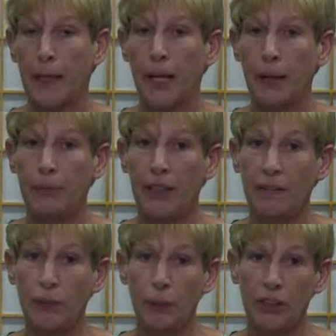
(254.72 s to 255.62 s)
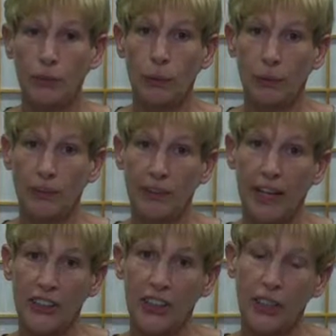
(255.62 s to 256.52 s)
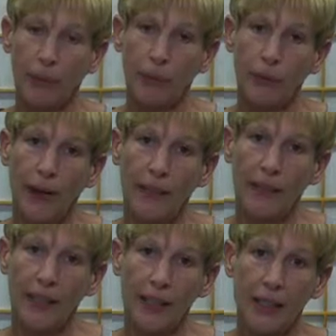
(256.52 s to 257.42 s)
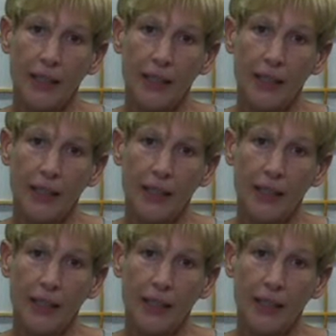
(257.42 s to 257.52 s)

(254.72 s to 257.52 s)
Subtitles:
The information will be flashing up throughout the